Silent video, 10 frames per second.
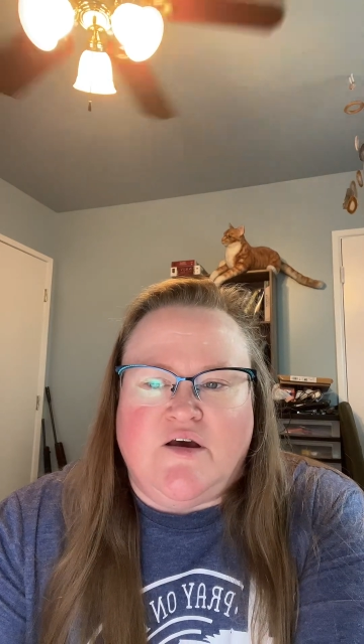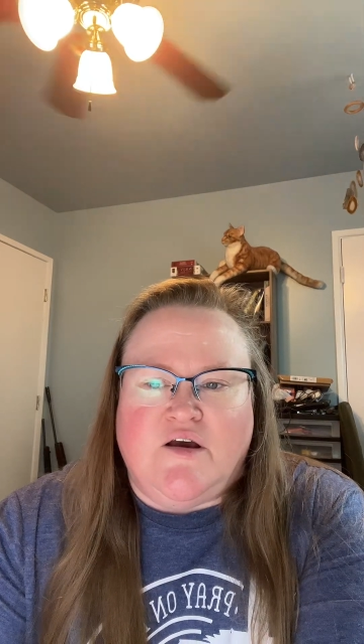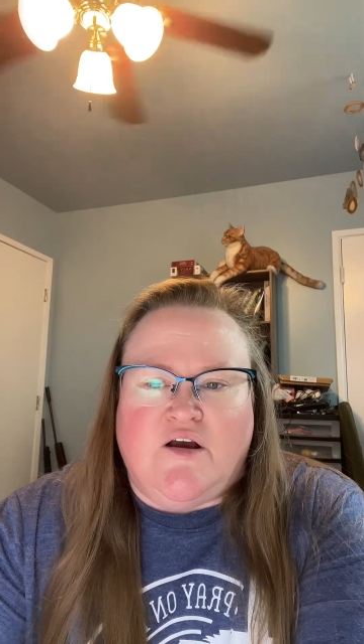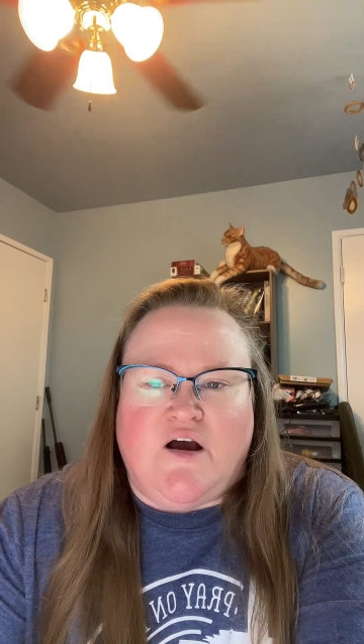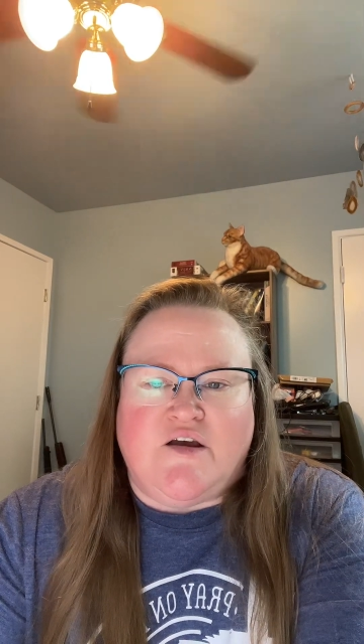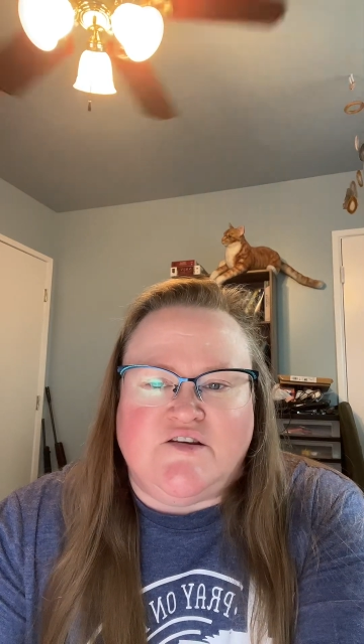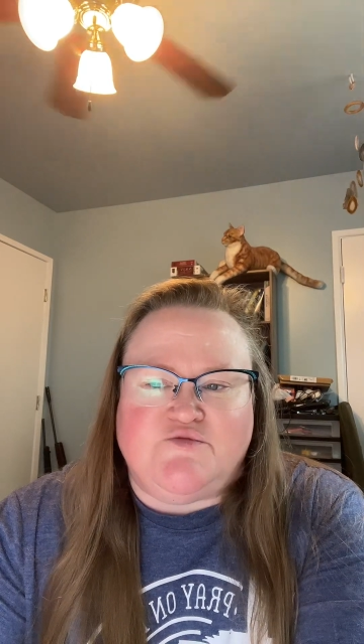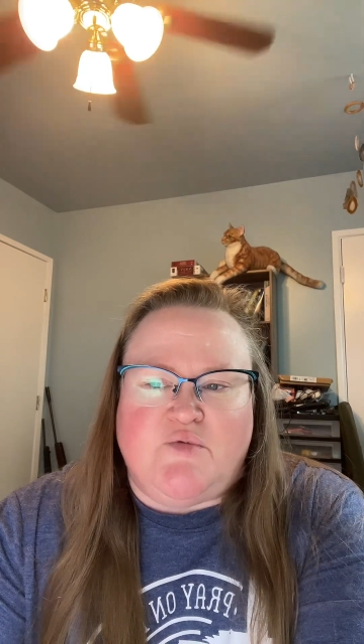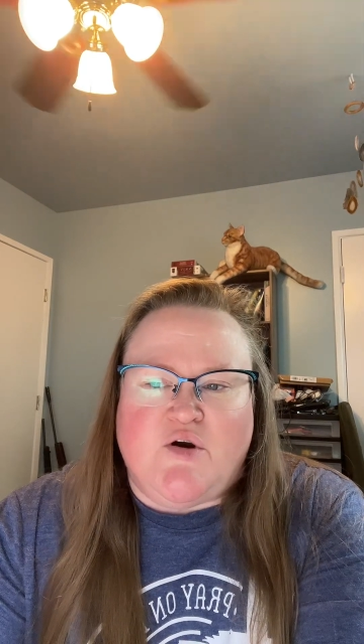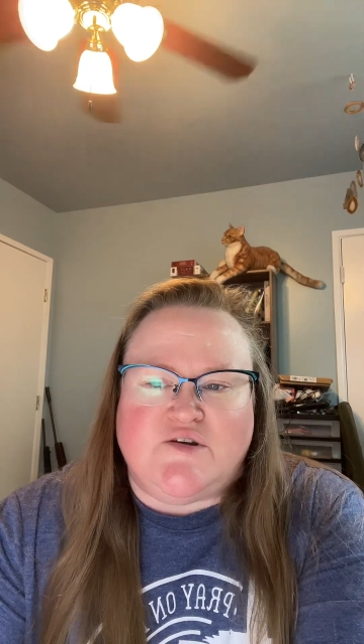God is
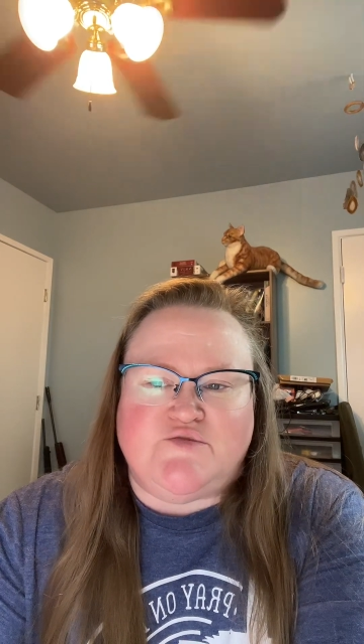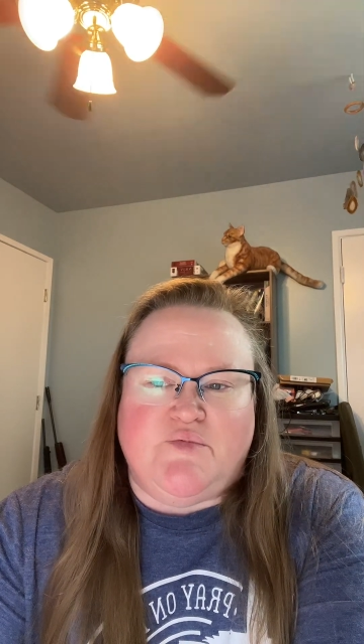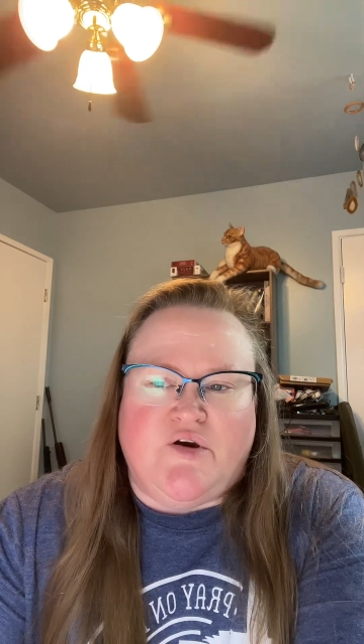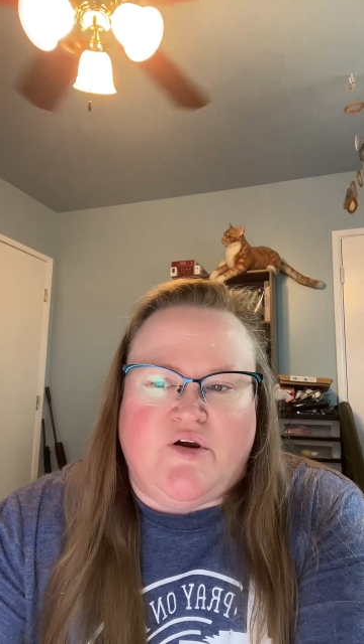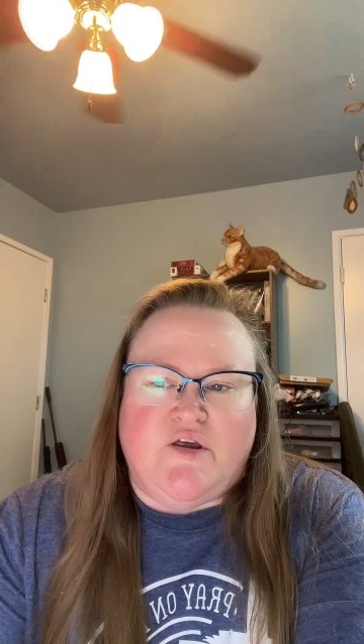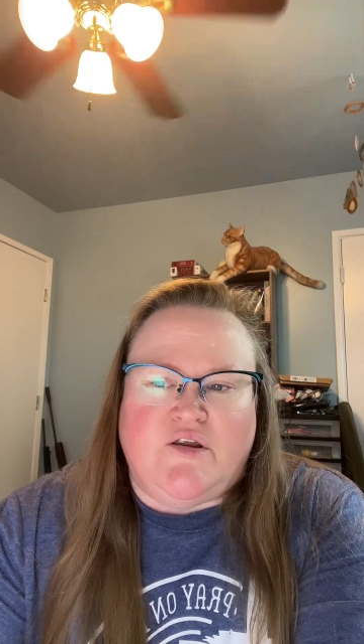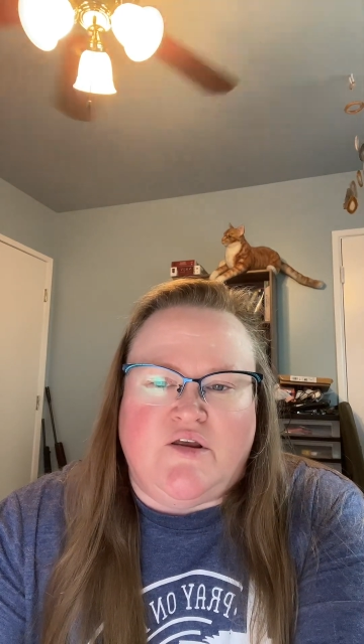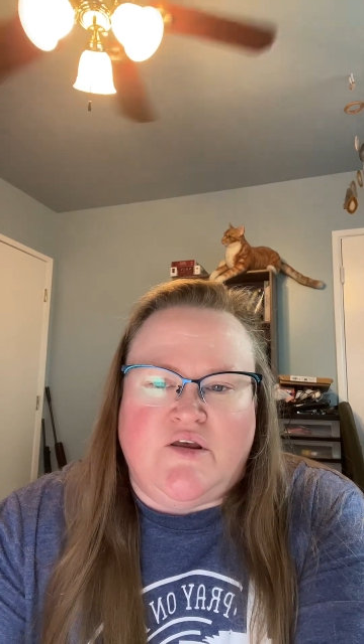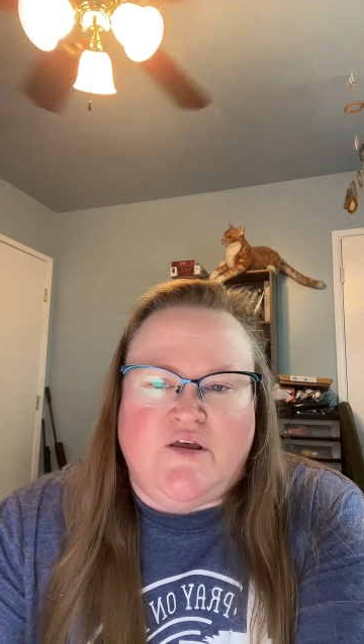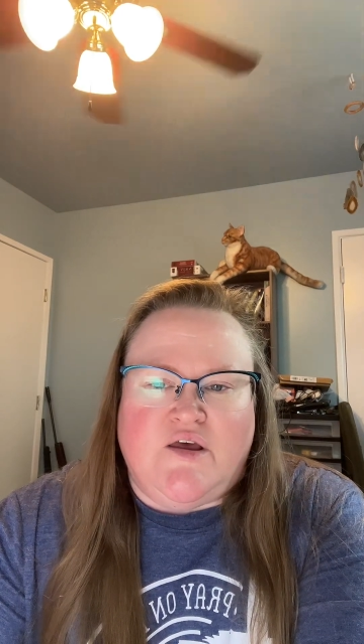part spirit
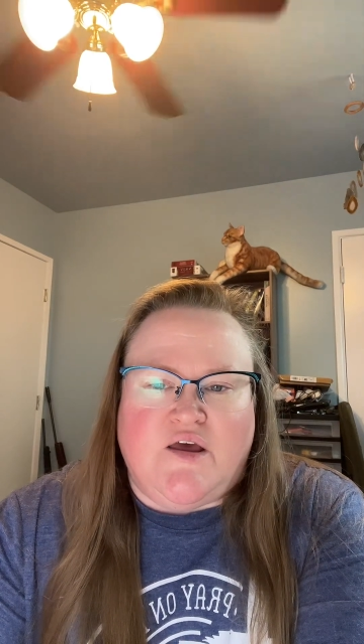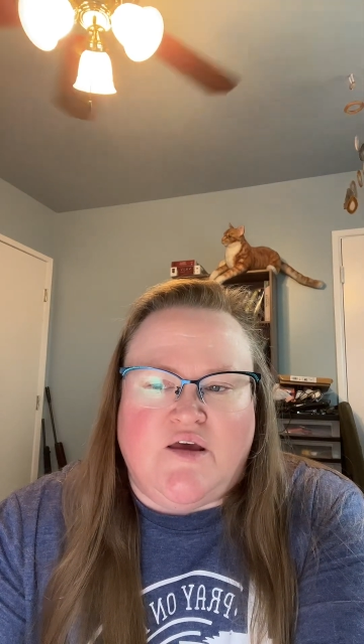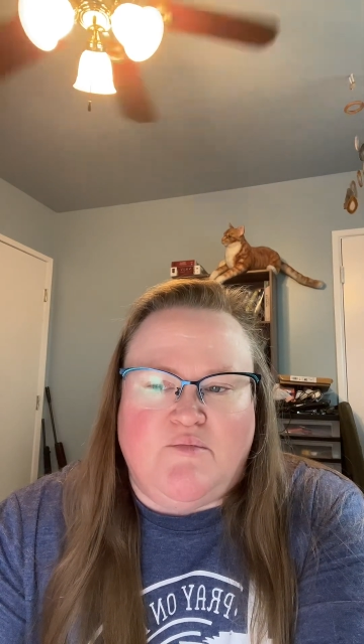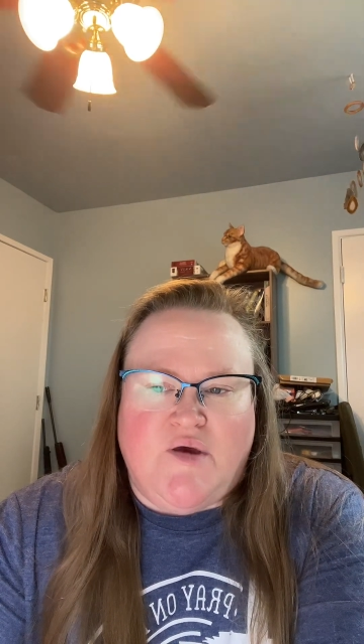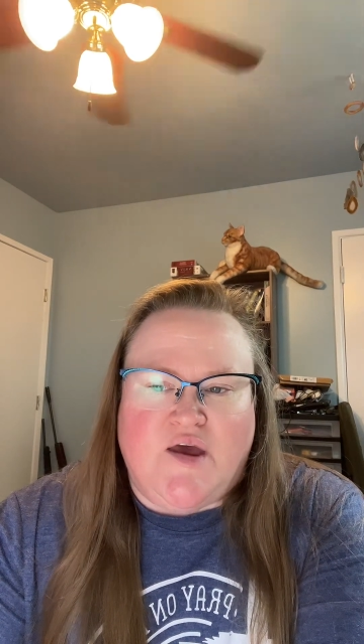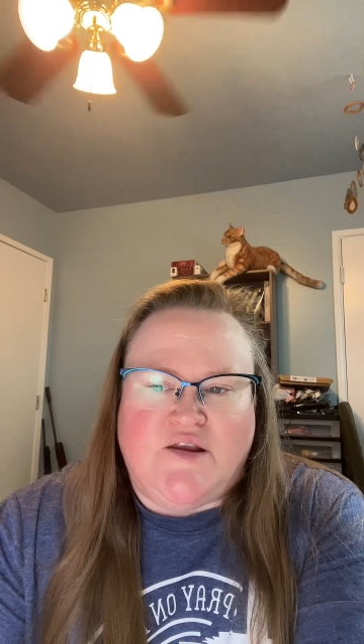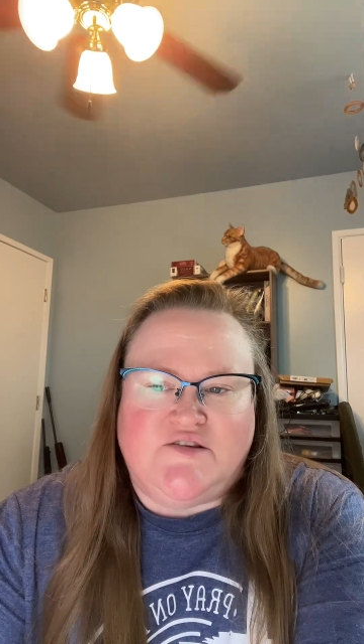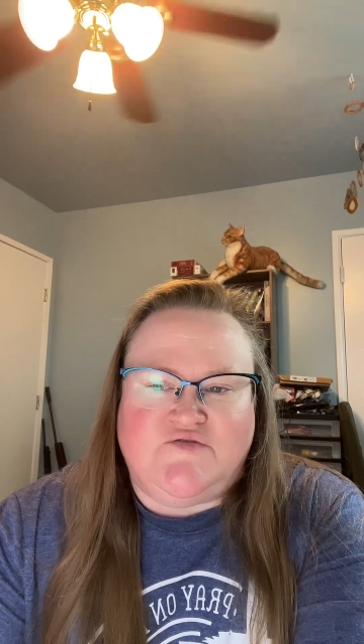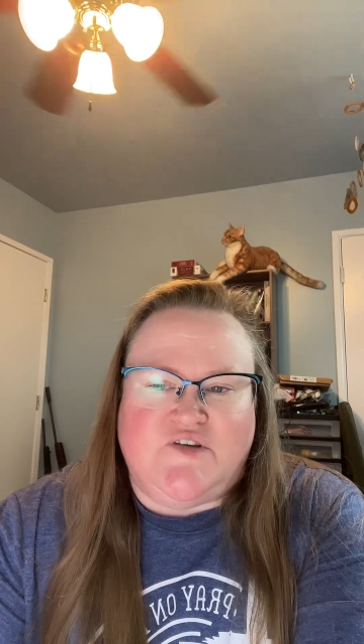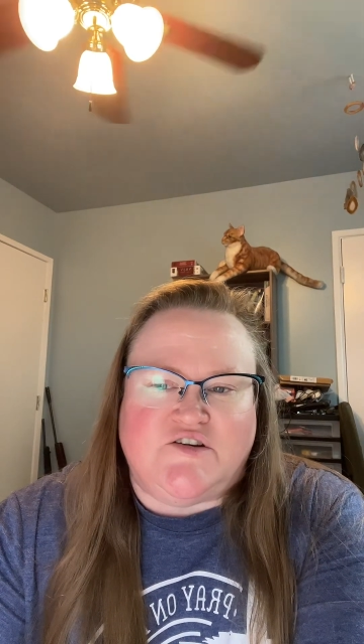and man is
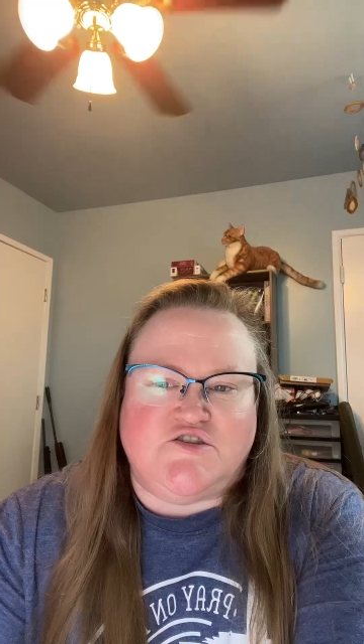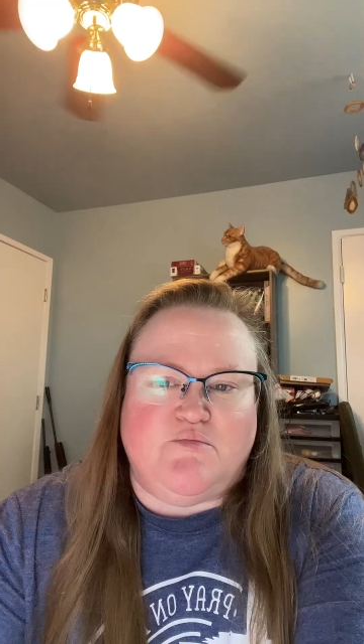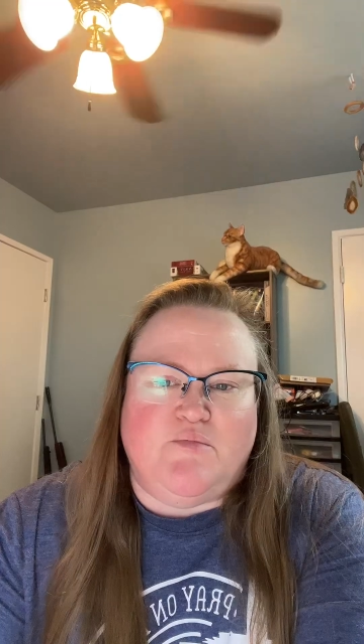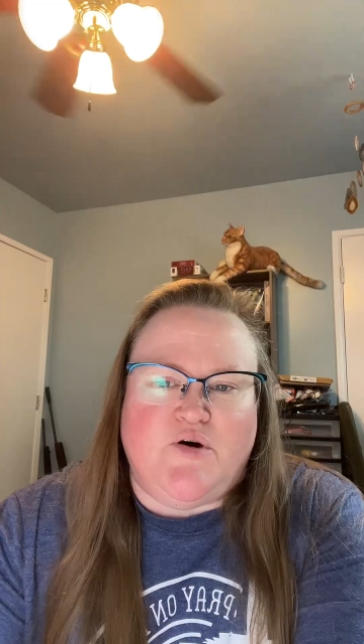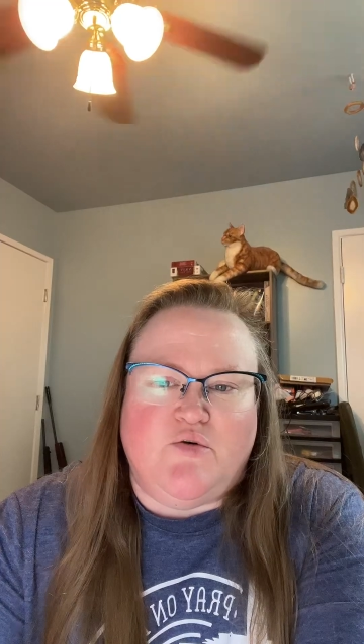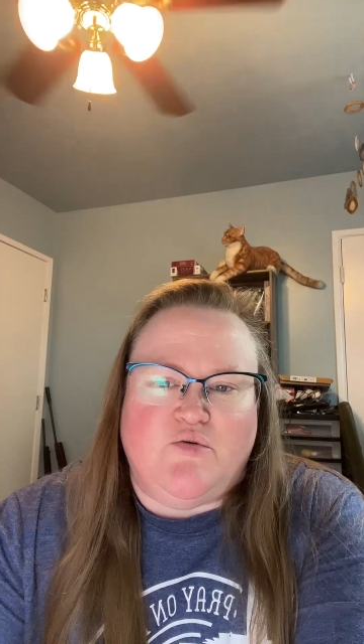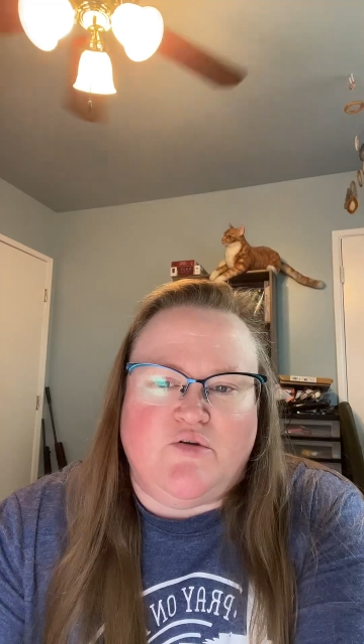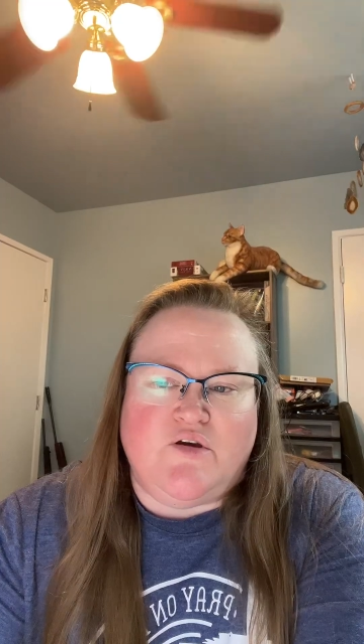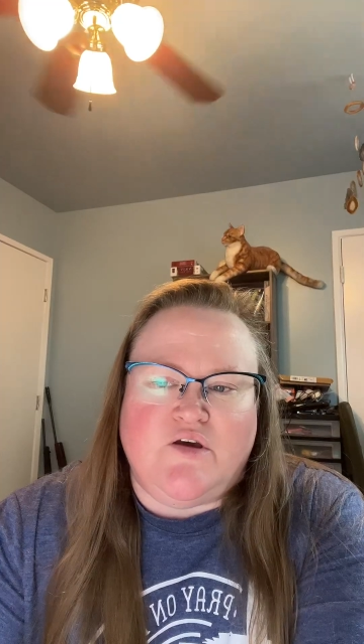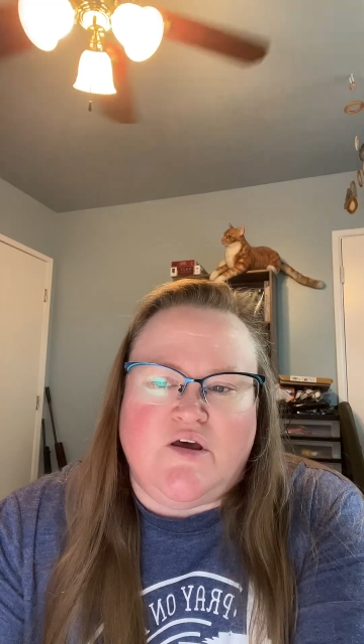flesh and bone.